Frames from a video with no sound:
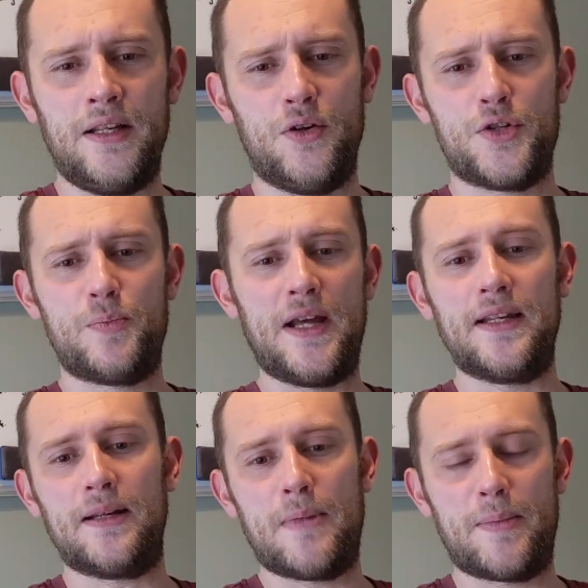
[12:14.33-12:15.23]
you know,
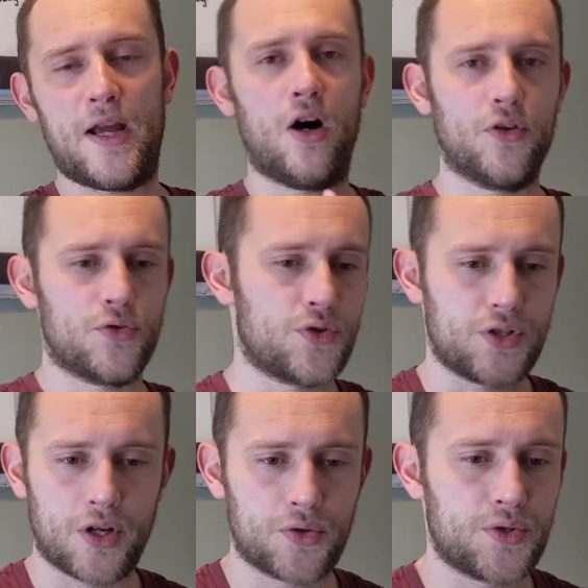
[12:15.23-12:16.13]
spending maybe hundreds
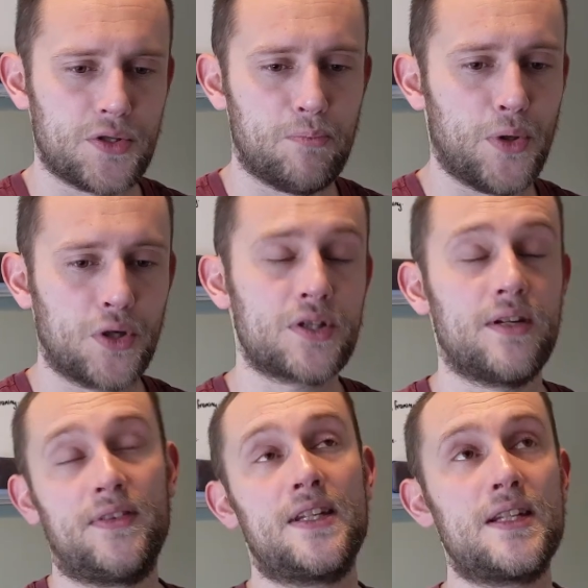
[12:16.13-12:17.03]
and hundreds on books
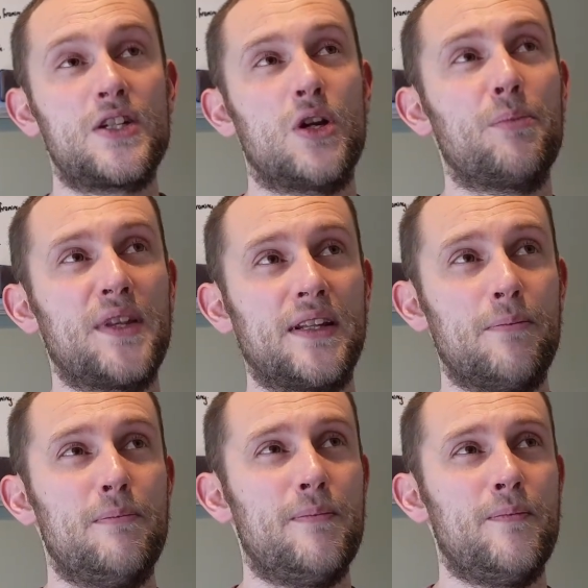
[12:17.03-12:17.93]
if this is something
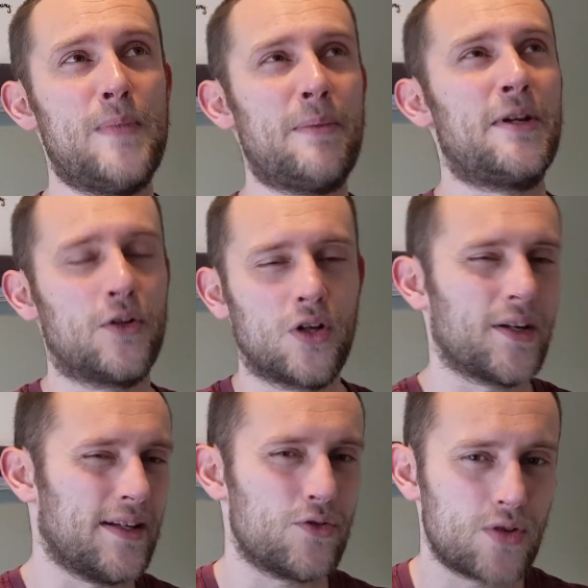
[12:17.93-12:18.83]
that maybe you're
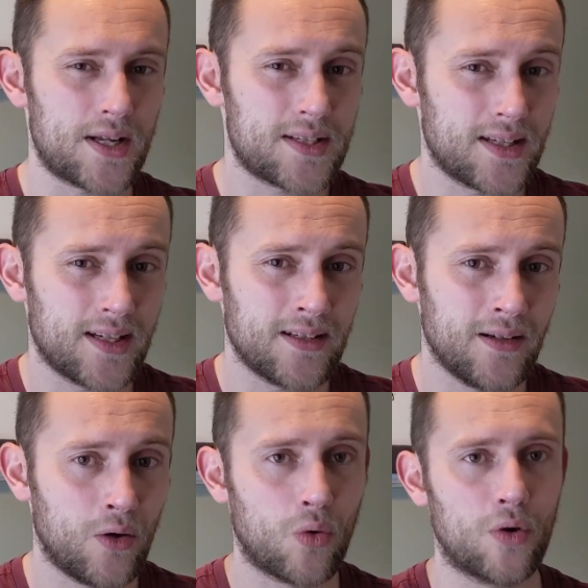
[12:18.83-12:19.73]
not interested
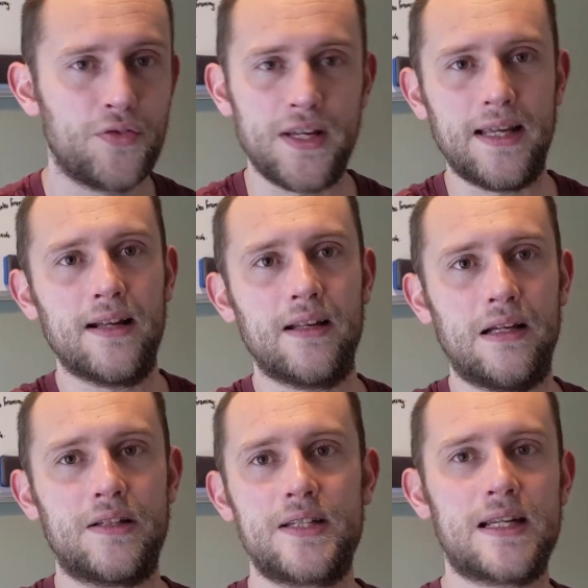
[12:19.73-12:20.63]
in, or if you get
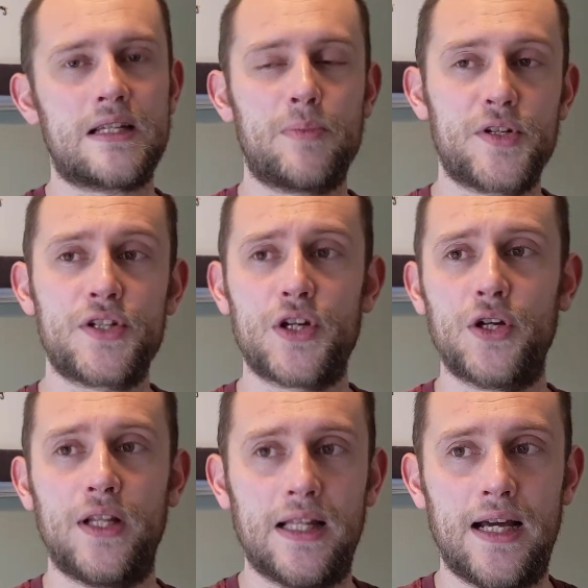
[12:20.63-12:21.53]
like 6 months
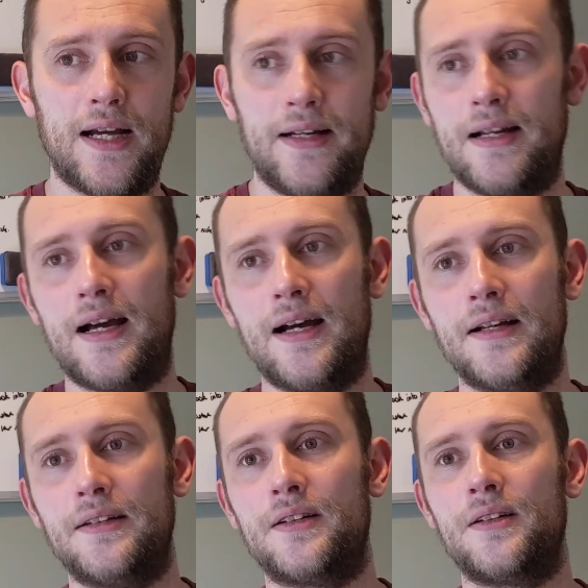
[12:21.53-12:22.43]
down the line
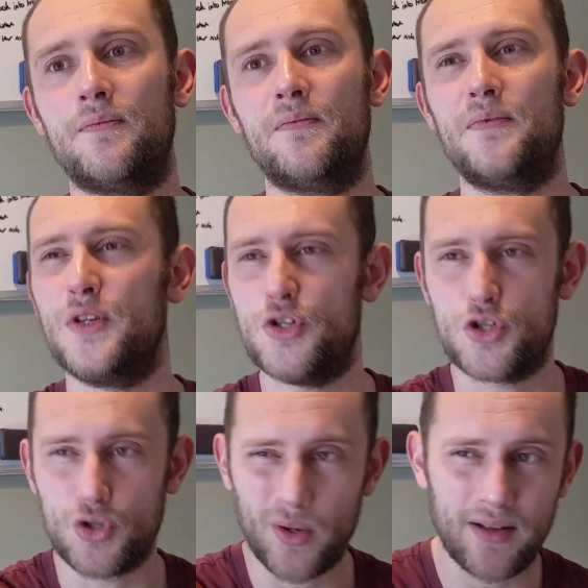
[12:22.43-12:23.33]
and you
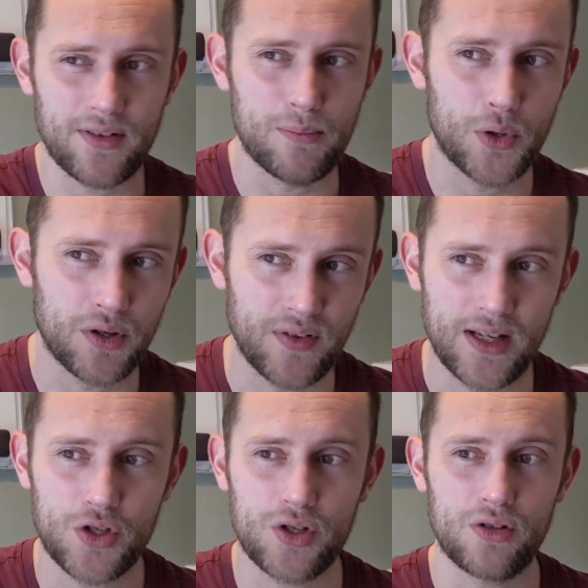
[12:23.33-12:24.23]
just don't have the
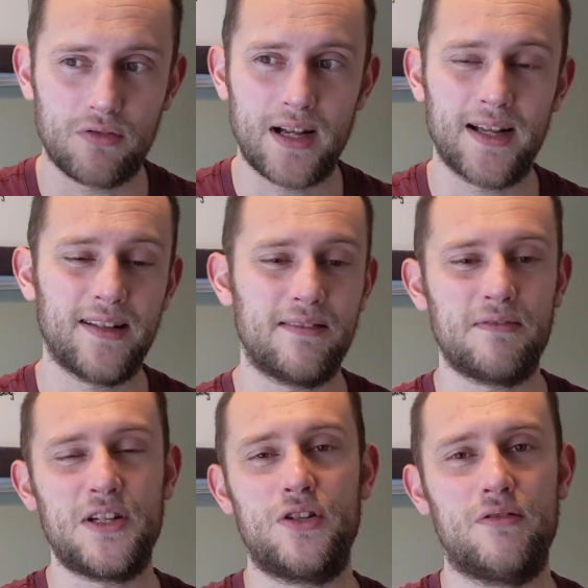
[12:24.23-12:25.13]
motivation to write,
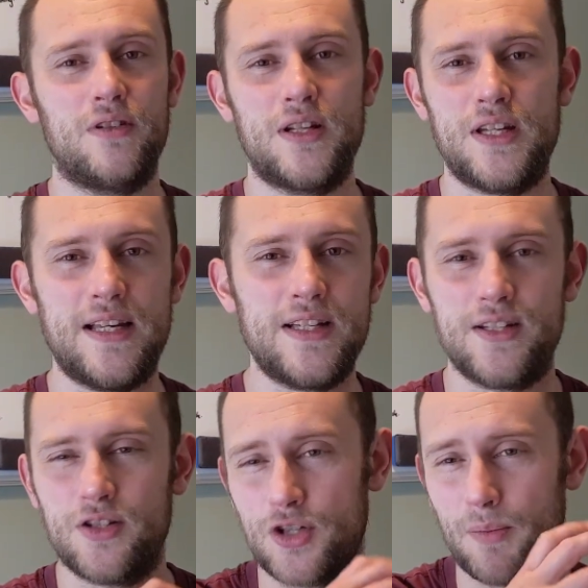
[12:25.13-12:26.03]
it
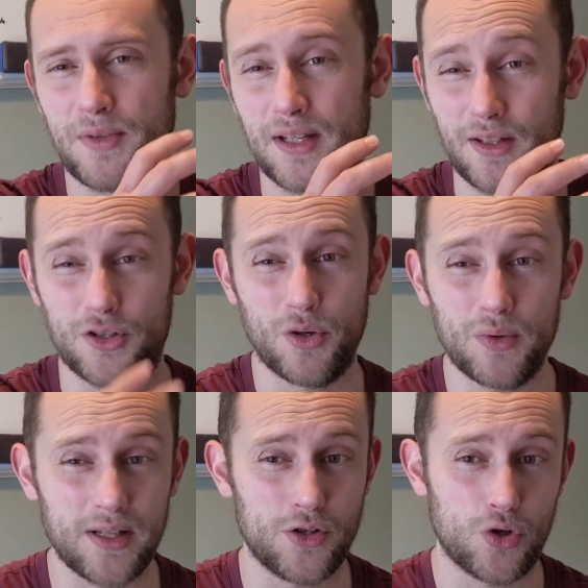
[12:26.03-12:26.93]
is something you
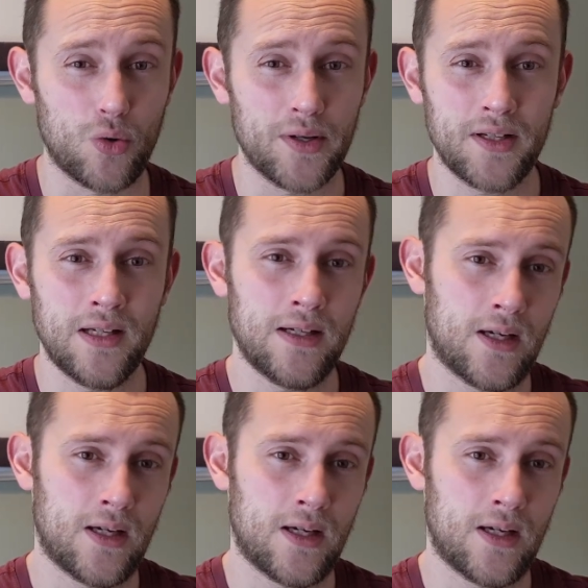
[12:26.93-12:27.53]
don't enjoy.